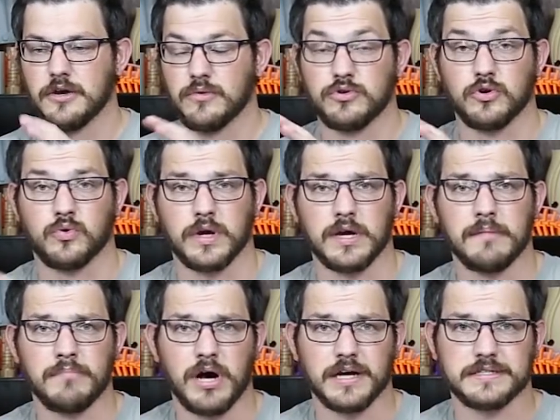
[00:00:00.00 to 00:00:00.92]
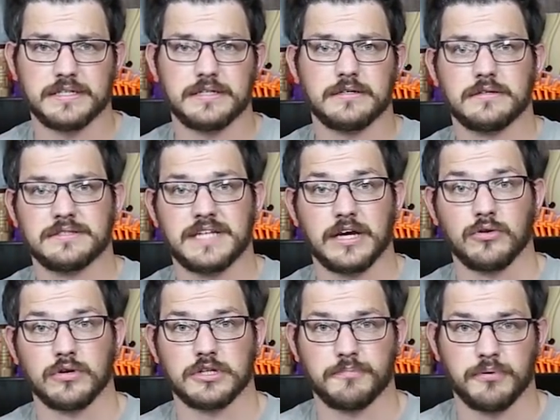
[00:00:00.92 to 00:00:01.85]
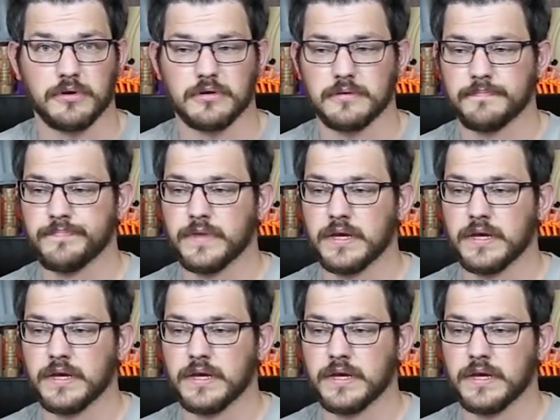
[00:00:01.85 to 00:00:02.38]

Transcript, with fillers: We'll do a quick unboxing, take a look at the printer.